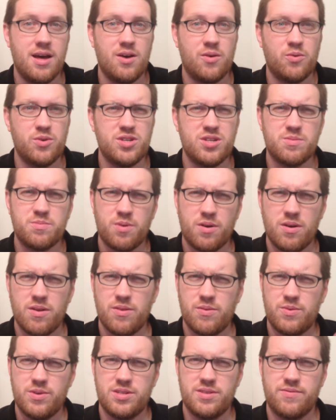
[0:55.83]
which is part of
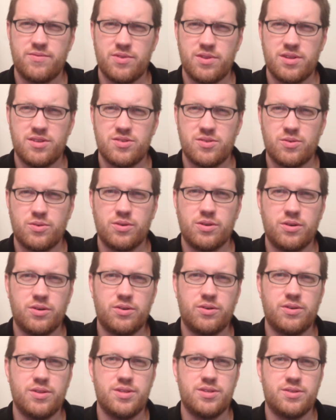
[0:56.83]
the reason for this whole
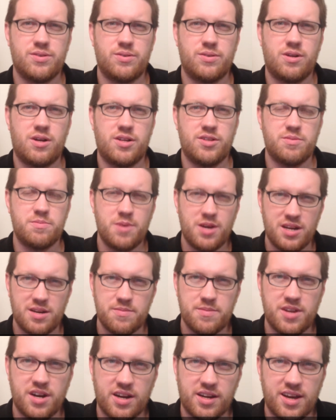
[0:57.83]
goal, this whole
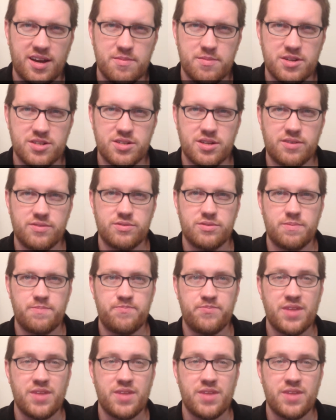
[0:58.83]
ultimatum that I gave myself.